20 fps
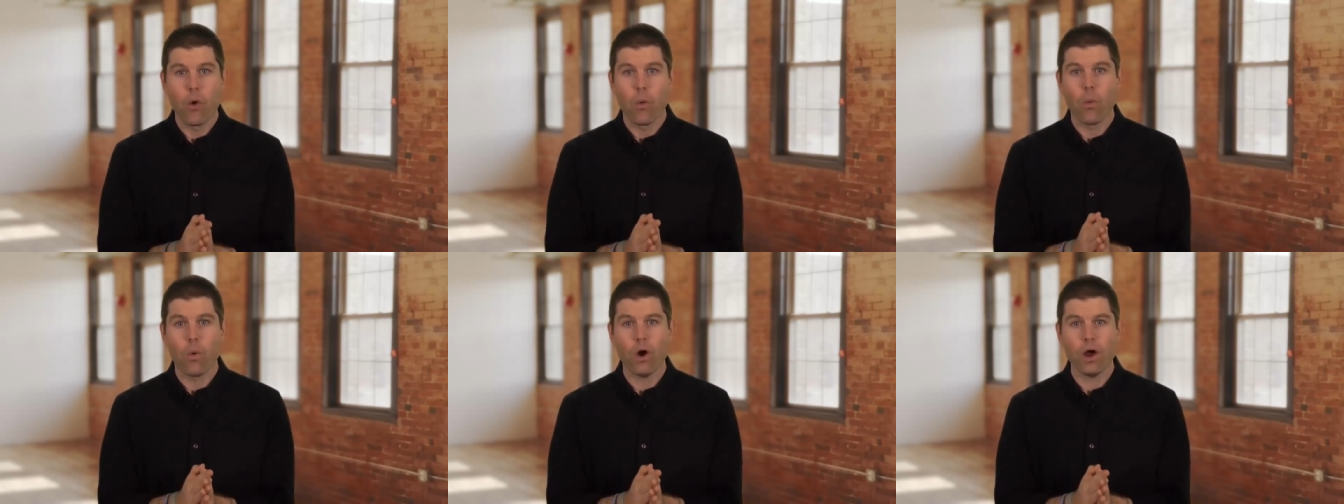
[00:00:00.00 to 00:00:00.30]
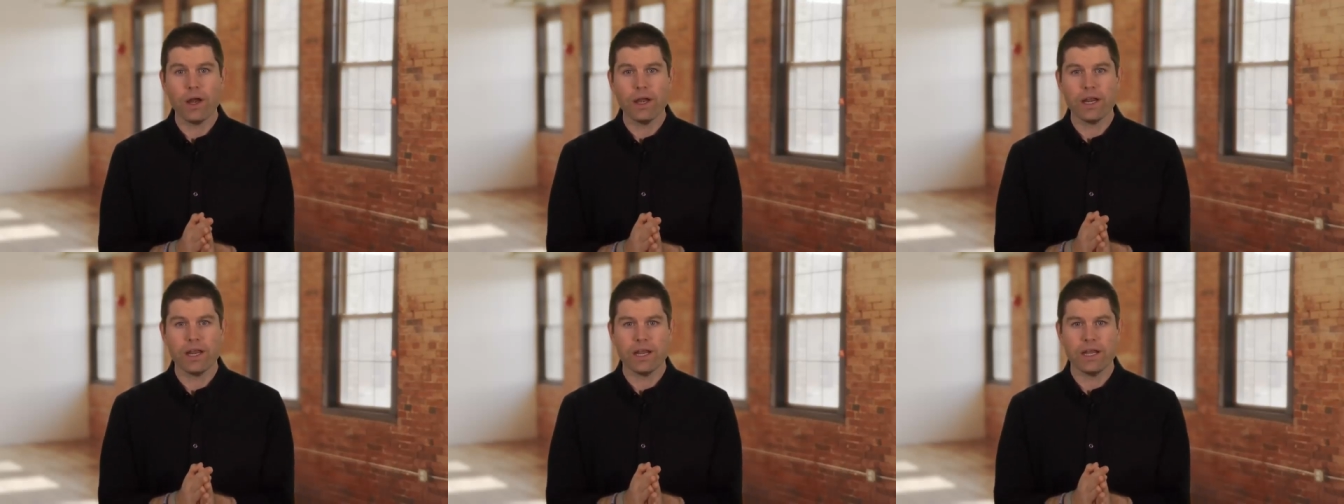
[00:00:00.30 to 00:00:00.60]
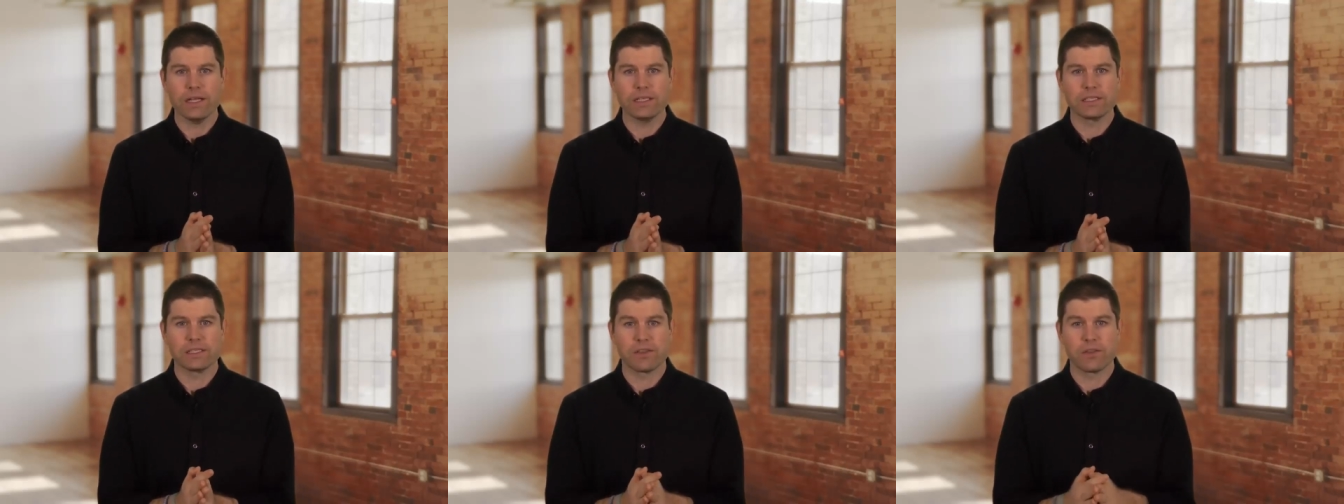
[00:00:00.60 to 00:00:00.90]
One
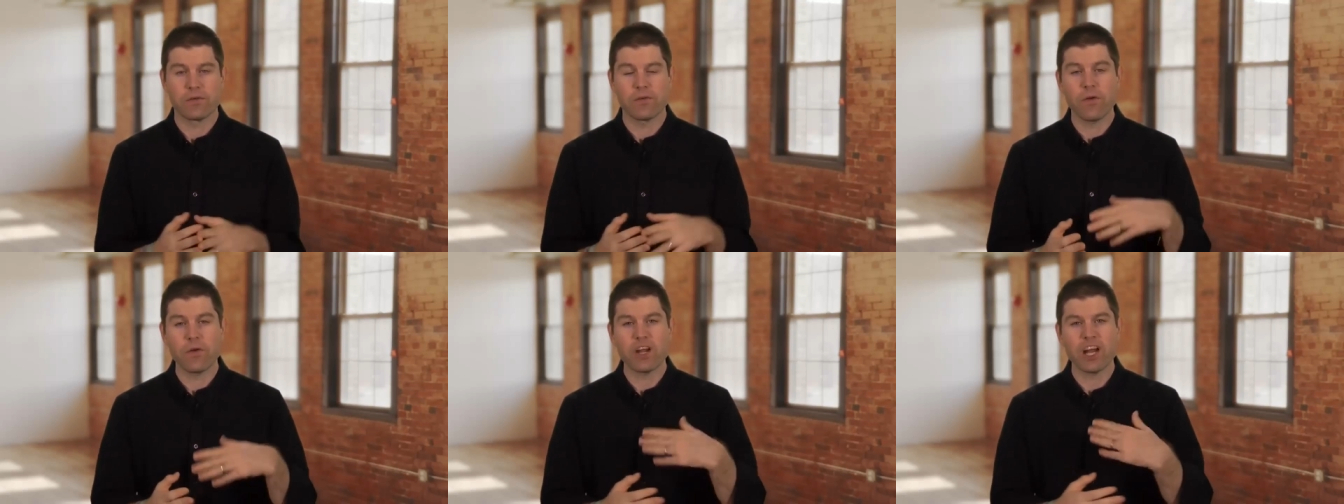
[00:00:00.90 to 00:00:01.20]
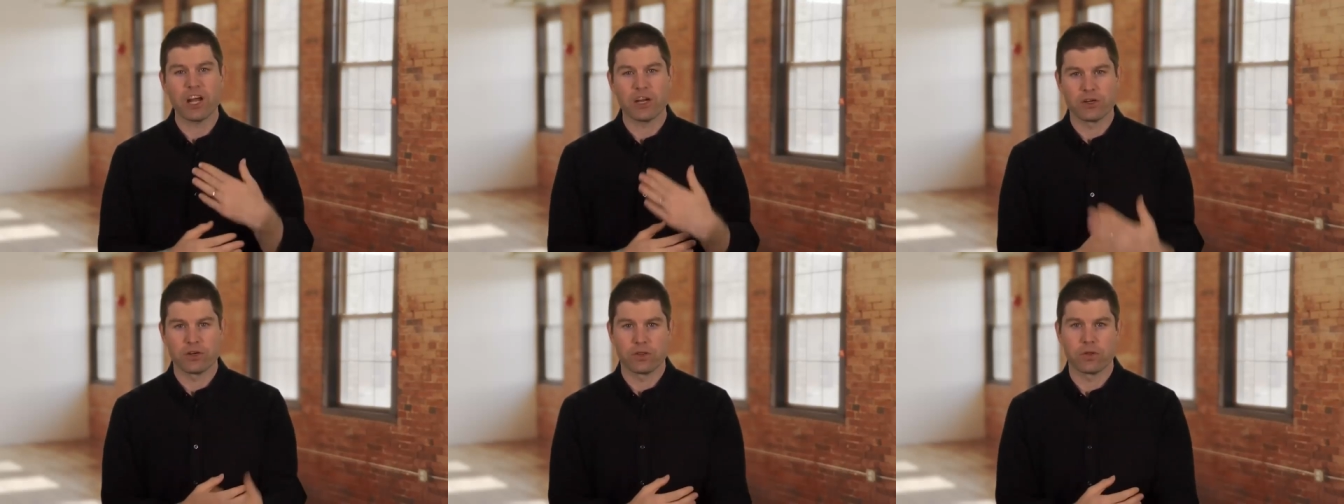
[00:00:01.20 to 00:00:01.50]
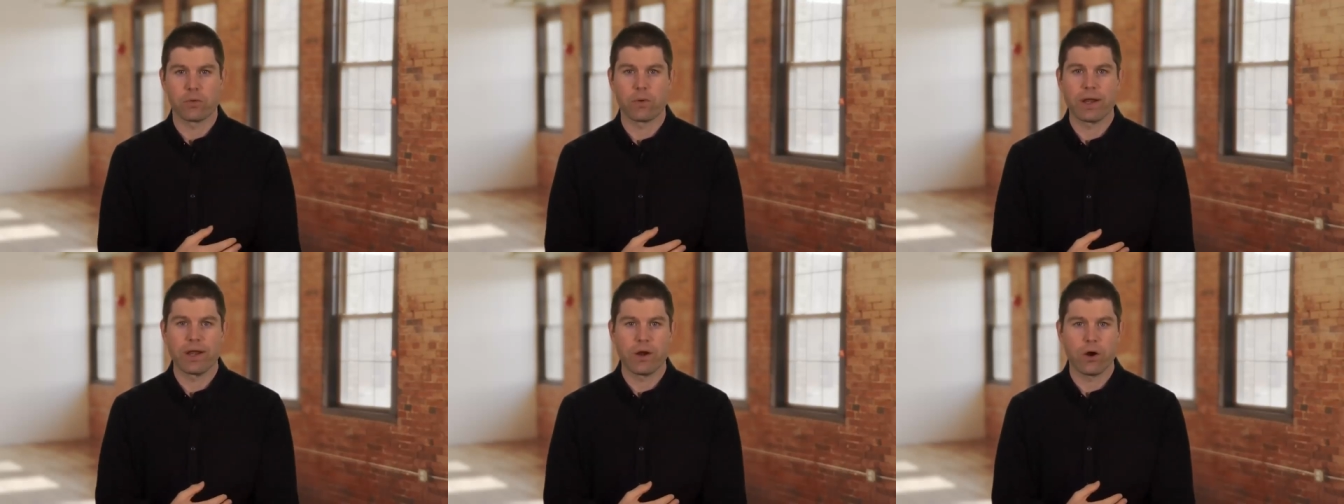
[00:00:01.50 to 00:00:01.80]
is they're very under
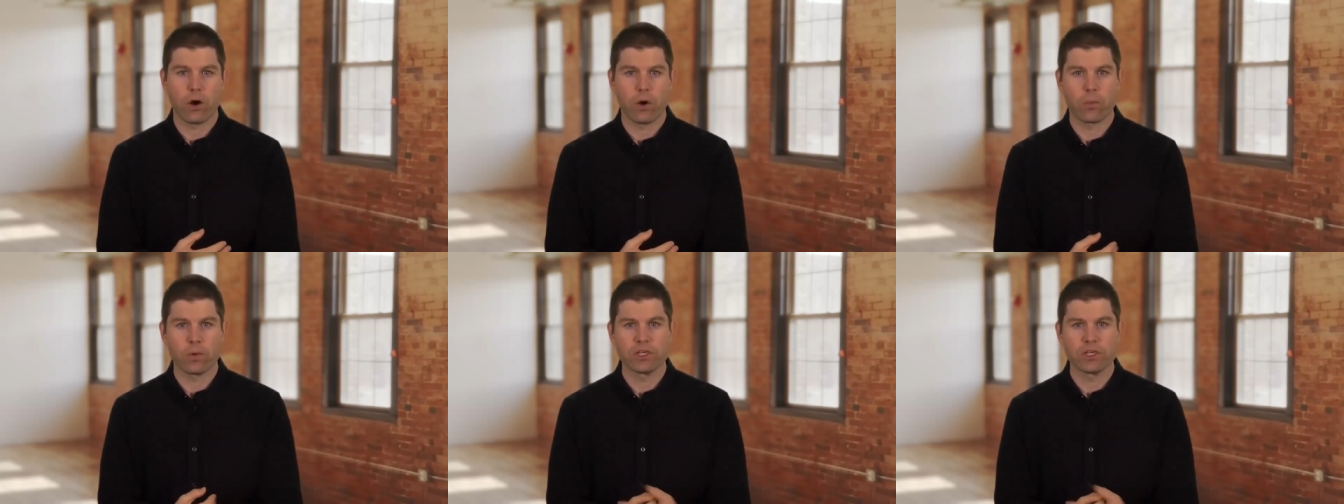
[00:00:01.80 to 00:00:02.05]
the radar,